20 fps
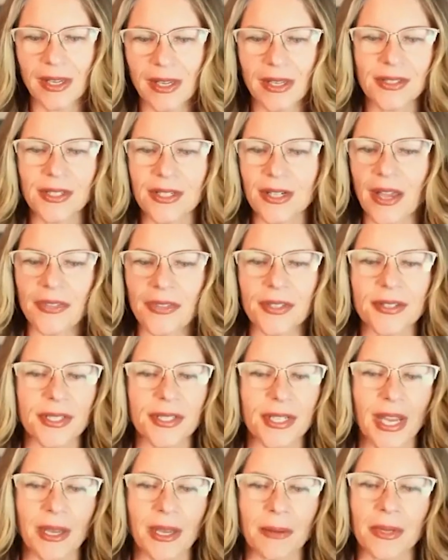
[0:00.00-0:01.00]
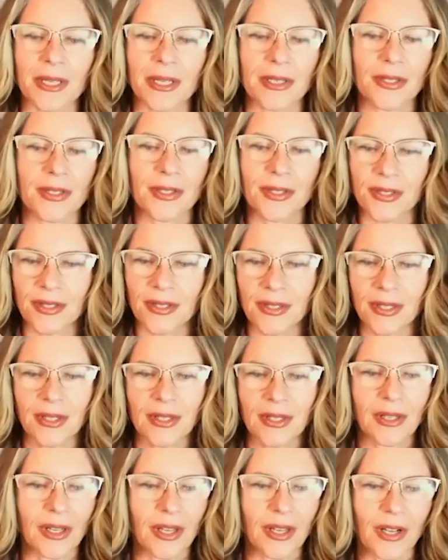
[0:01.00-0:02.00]
It's not the same as,
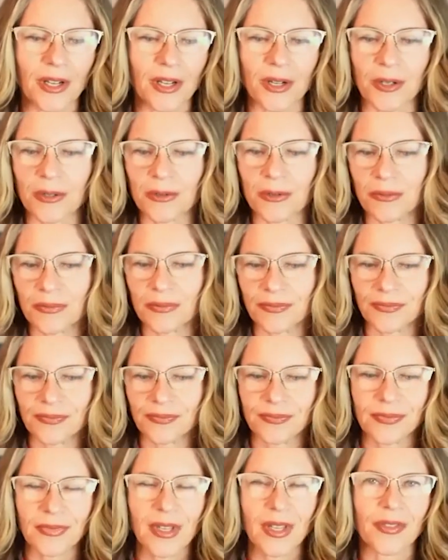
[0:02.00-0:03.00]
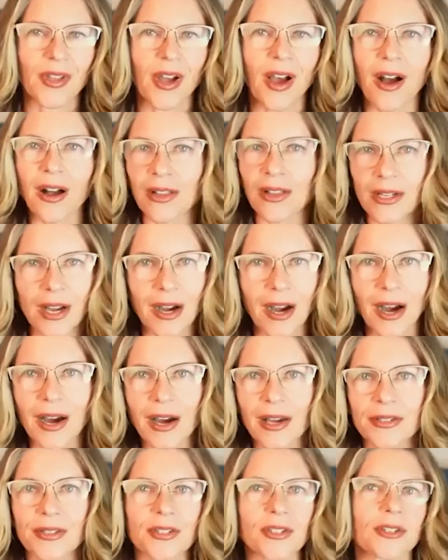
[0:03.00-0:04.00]
the
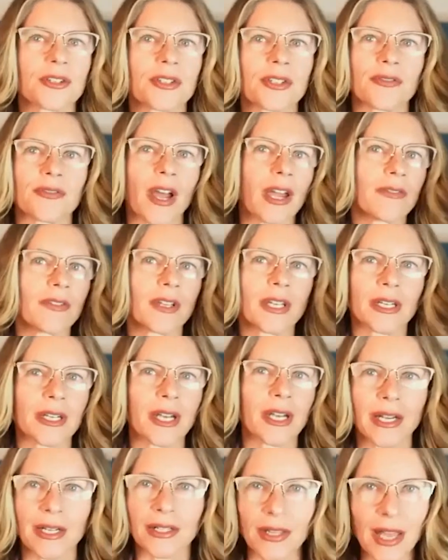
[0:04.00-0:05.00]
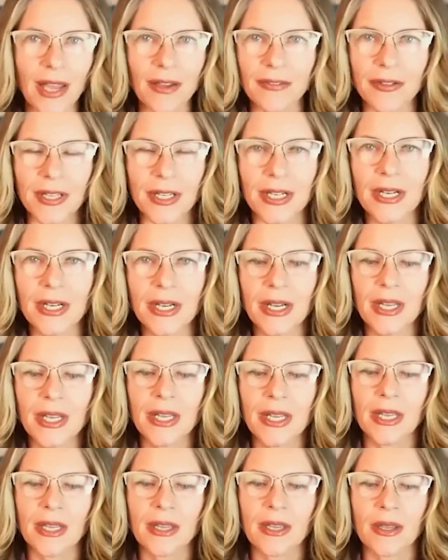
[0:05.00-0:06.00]
Holocaust or surviving 9/11,
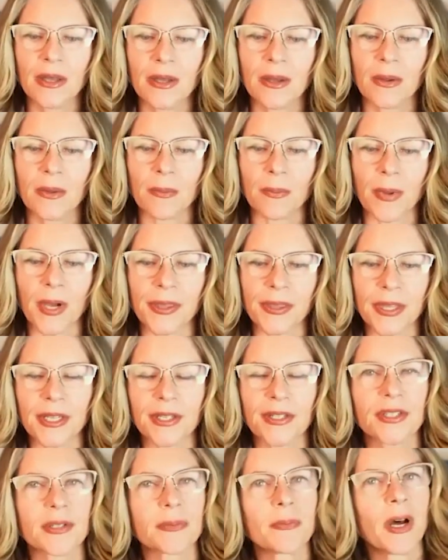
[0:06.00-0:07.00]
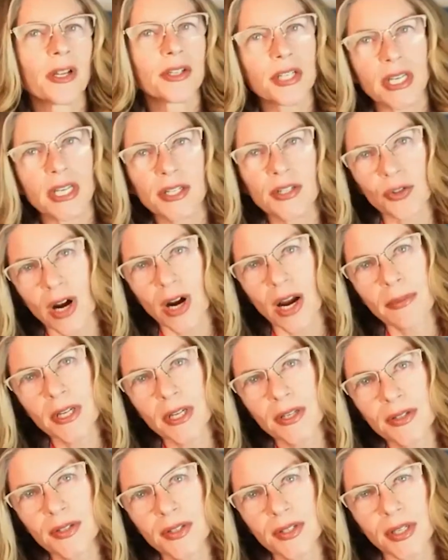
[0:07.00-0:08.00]
but these small t
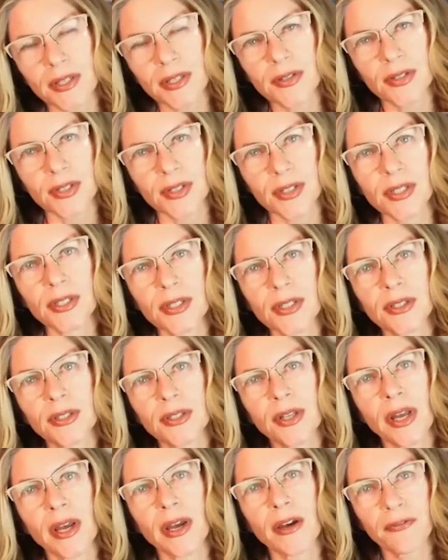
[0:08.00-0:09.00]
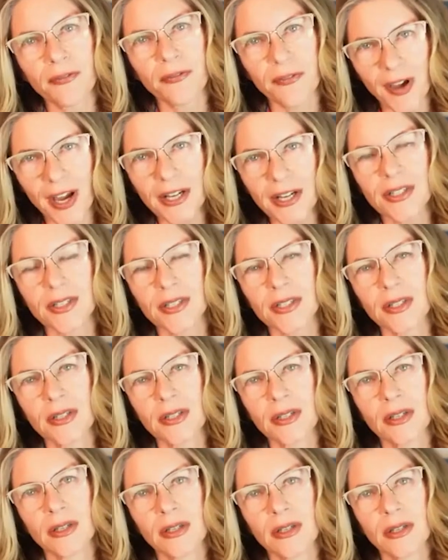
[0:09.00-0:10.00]
traumas can still affect
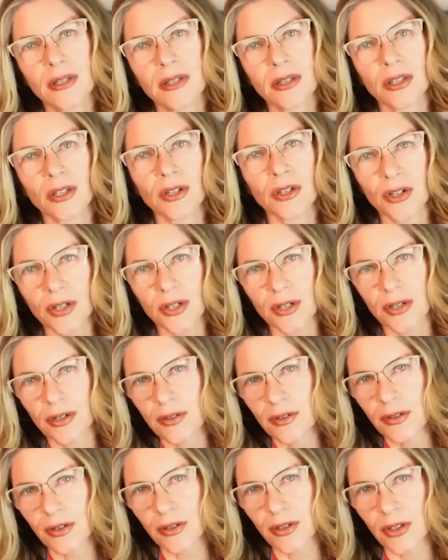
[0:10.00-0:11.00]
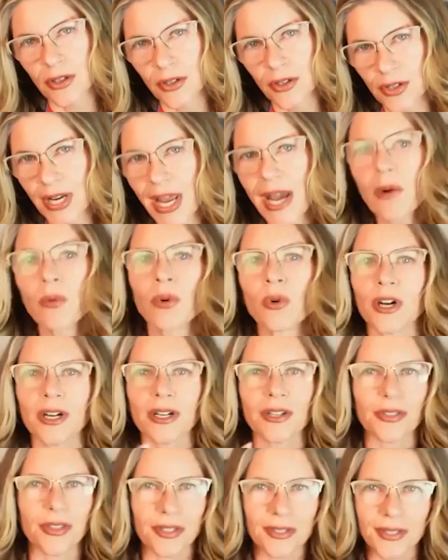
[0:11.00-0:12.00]
your
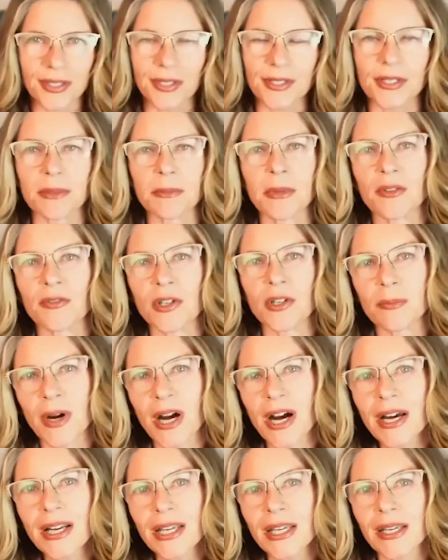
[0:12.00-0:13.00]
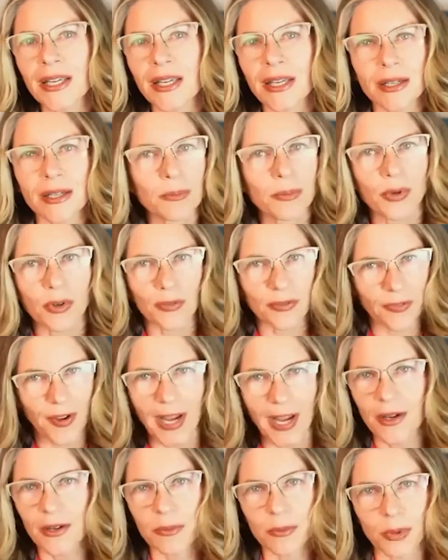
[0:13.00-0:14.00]
network, the system of your body in
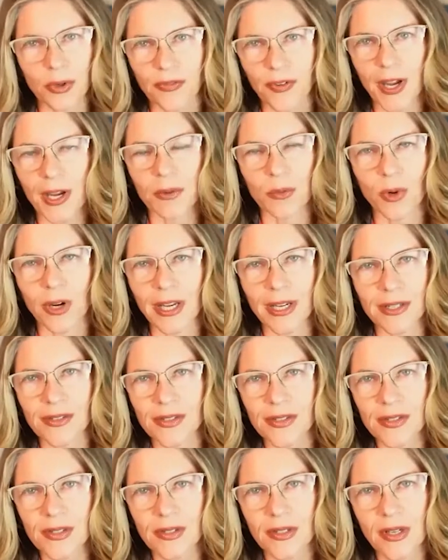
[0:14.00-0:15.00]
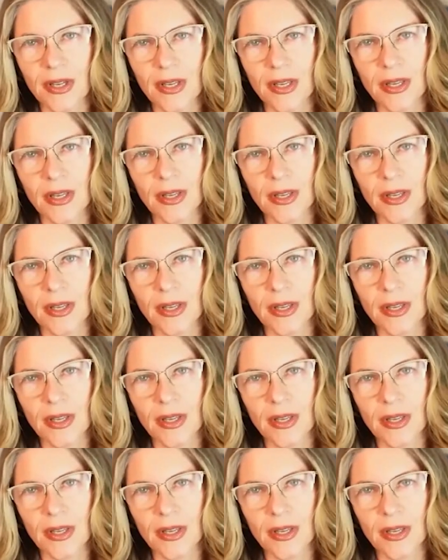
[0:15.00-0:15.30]
profound ways.